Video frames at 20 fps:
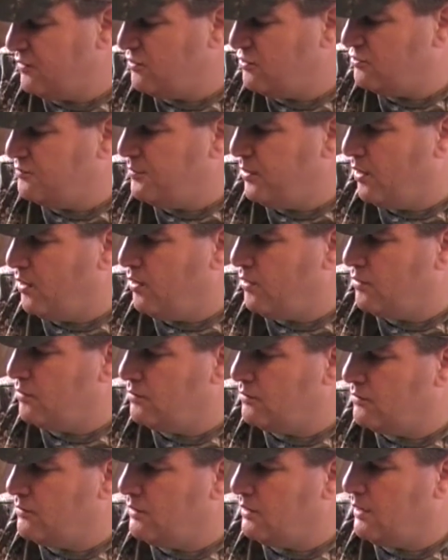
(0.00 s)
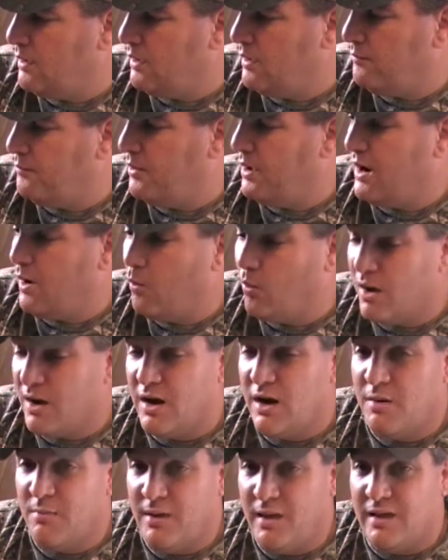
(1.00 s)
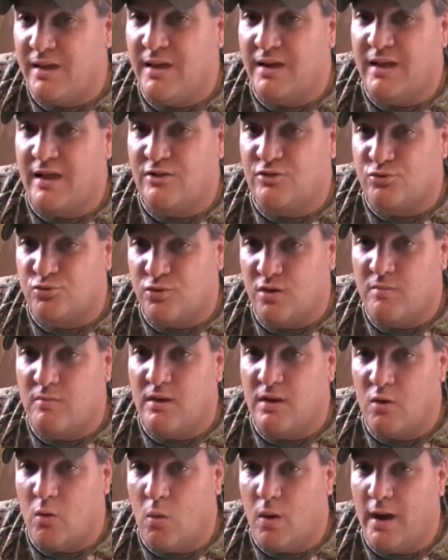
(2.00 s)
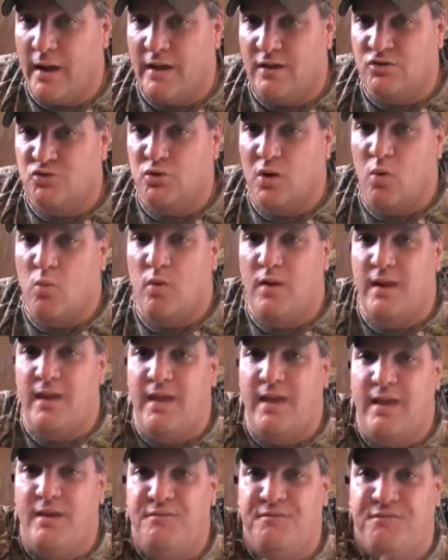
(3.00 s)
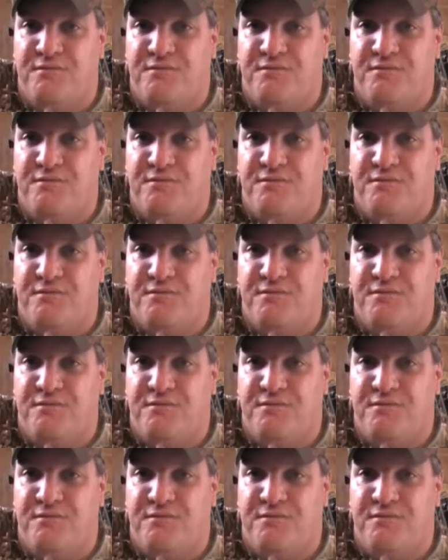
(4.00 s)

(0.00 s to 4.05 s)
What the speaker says: this bow. But I wanted to make it extremely quiet, so I went ahead and